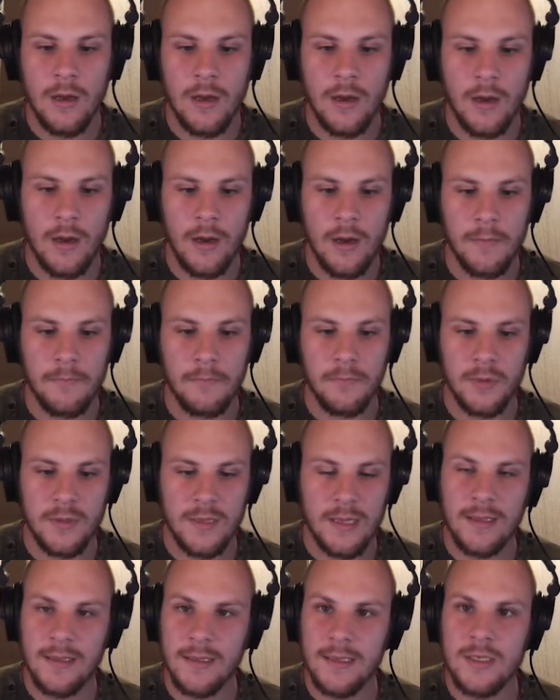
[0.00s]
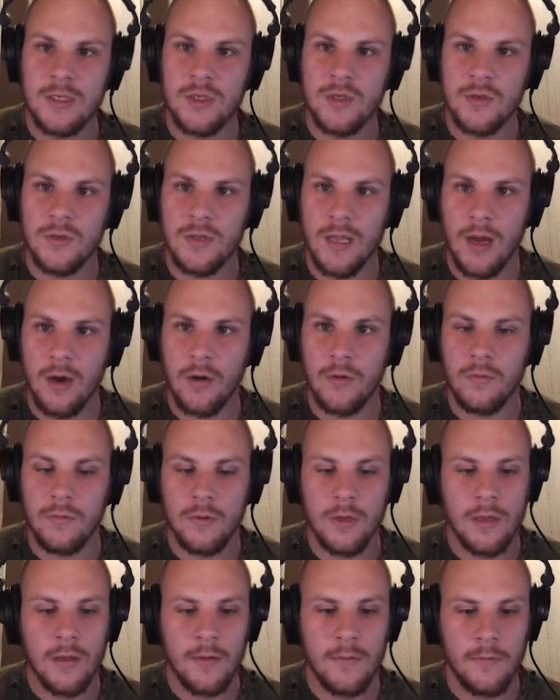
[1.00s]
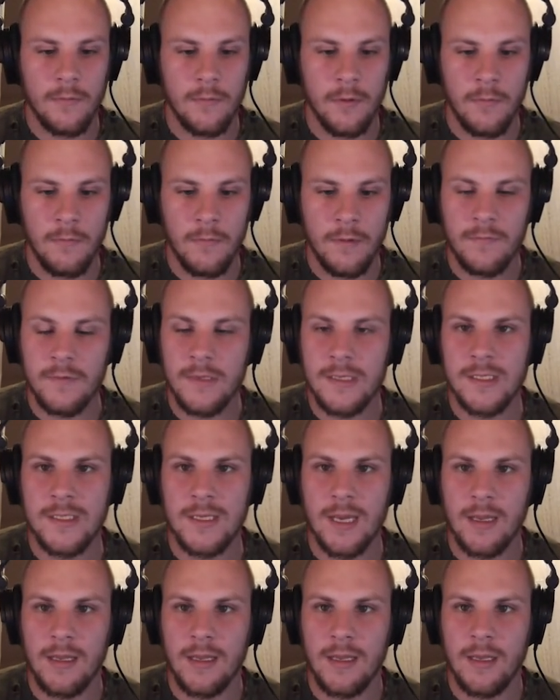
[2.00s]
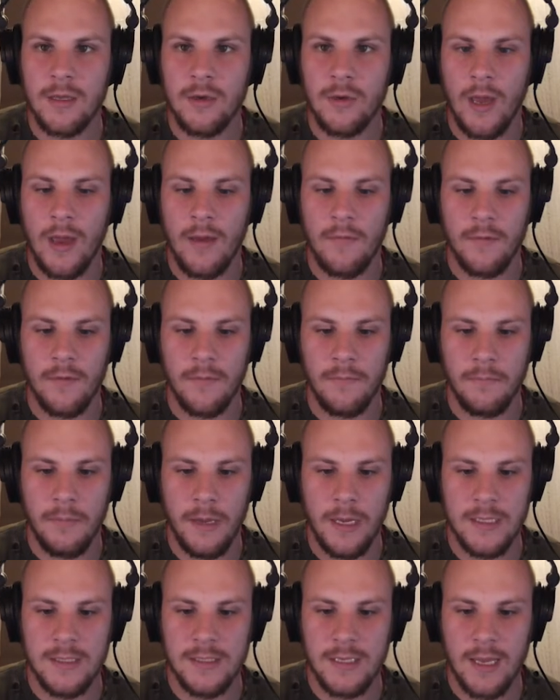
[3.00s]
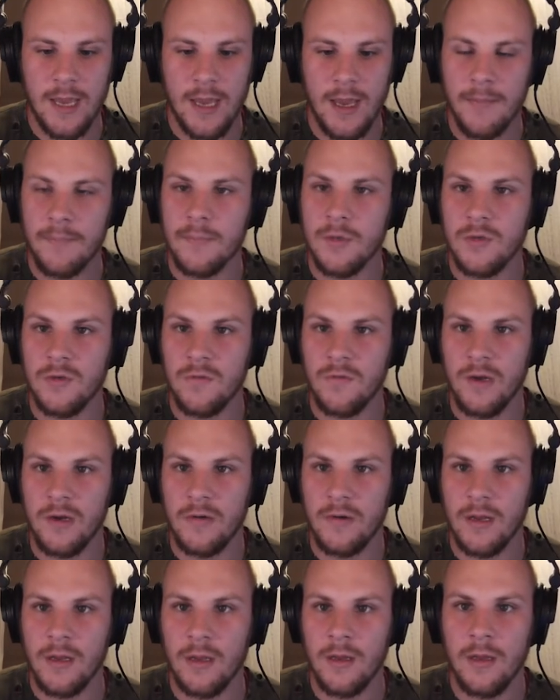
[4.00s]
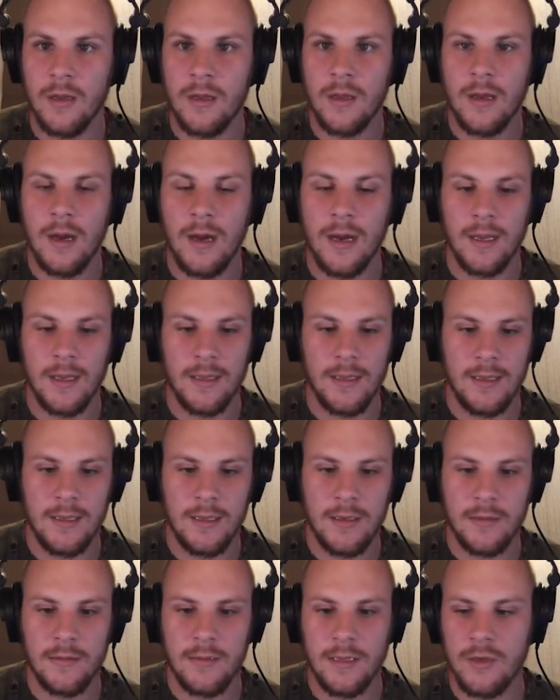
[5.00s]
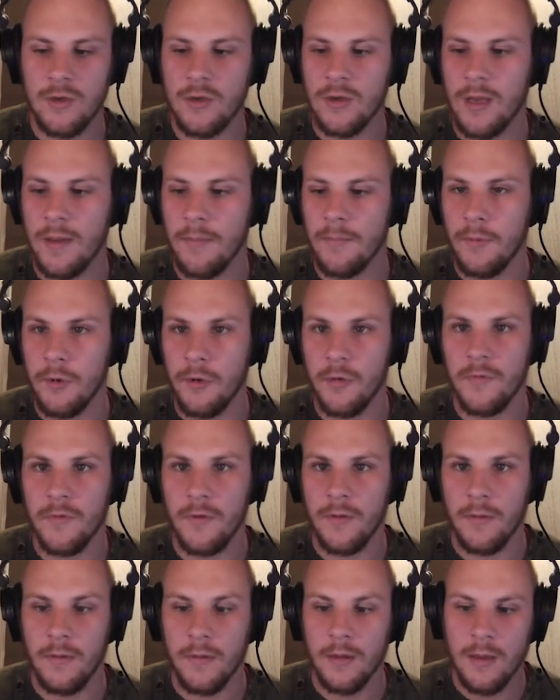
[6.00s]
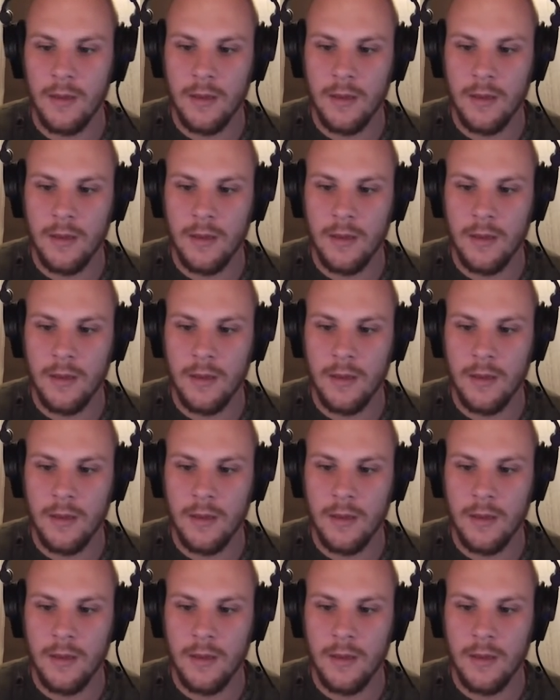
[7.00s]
But at least now with this technique, you have a basic atmospheric idea that you can build on.